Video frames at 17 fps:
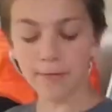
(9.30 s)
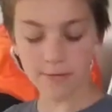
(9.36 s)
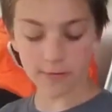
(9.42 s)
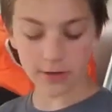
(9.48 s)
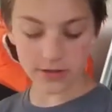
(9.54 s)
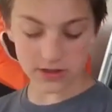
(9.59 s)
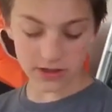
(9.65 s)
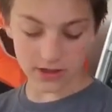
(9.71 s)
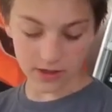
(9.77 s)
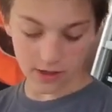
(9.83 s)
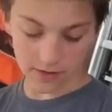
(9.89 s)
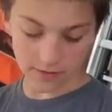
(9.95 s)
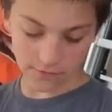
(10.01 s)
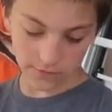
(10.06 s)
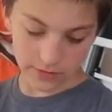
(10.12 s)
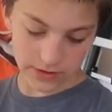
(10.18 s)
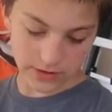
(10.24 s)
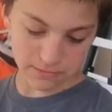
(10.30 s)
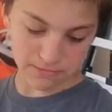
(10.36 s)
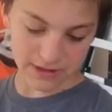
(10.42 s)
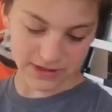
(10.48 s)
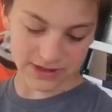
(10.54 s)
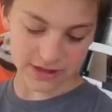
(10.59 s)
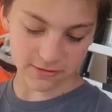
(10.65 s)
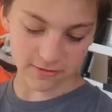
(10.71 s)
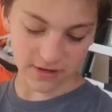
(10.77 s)
wants to know if we split
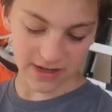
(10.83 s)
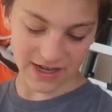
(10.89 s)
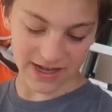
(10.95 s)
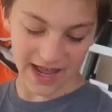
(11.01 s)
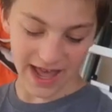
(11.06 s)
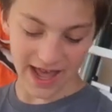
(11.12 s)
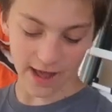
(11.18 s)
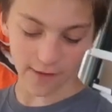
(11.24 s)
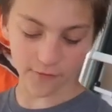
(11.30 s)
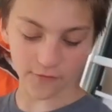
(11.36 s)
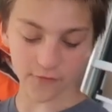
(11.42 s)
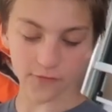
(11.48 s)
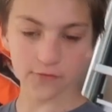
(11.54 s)
this one in half